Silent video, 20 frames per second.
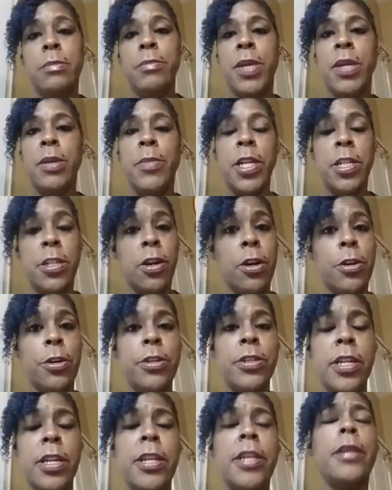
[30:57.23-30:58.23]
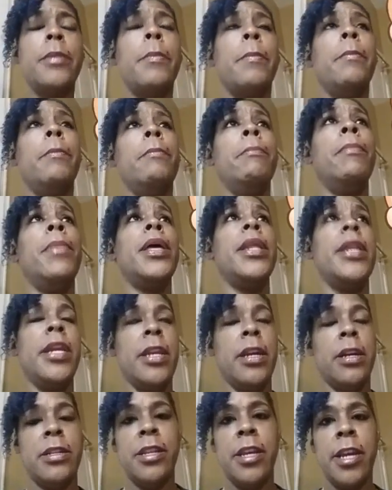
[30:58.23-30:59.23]
Me and my daughter did it
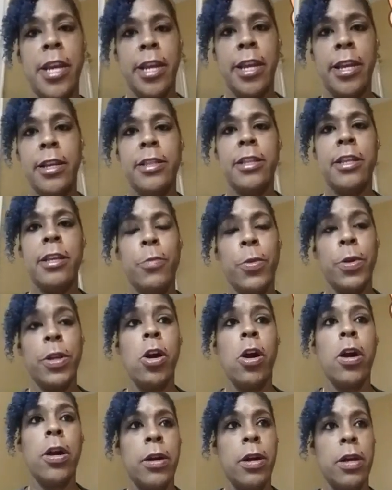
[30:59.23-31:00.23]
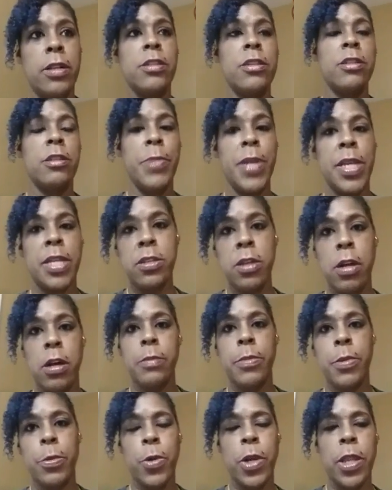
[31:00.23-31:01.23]
many a day, and then we caught on to the big
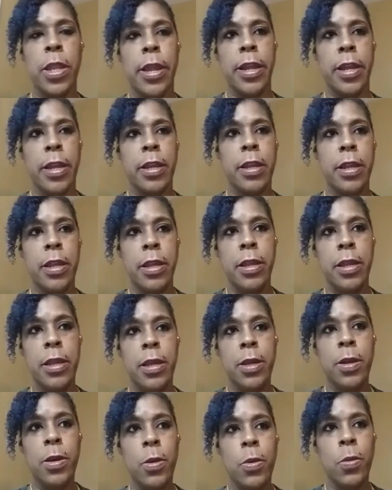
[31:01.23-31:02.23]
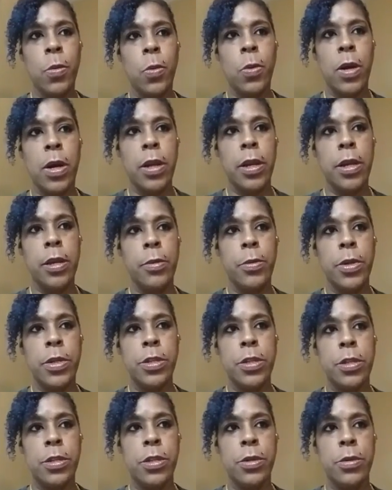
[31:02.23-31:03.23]
tub, and we're like, why did we
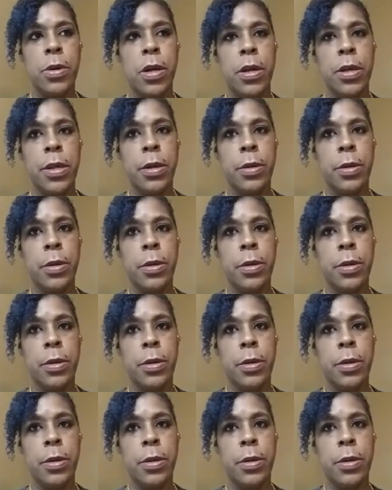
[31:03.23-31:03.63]
just do all